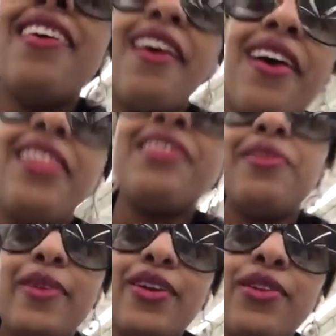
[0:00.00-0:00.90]
a little
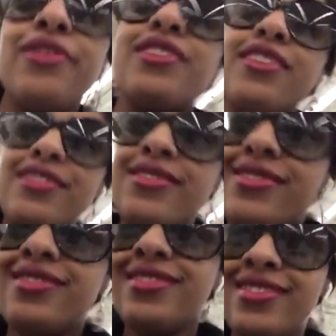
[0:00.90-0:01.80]
bit closer,
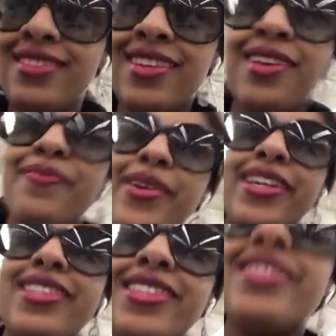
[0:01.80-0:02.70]
but
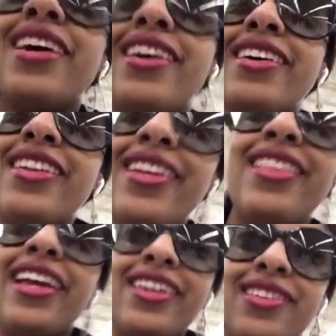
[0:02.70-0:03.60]
it's not in a,
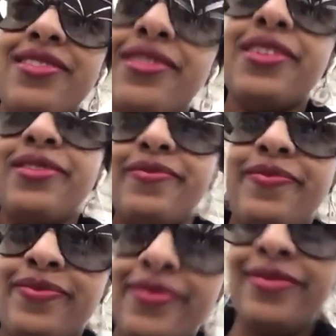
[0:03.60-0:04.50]
like, you know,
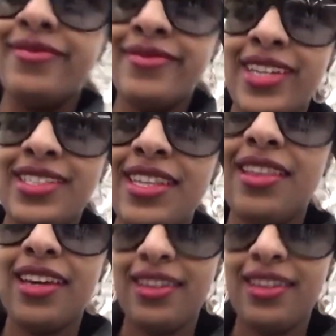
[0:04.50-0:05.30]
it's not like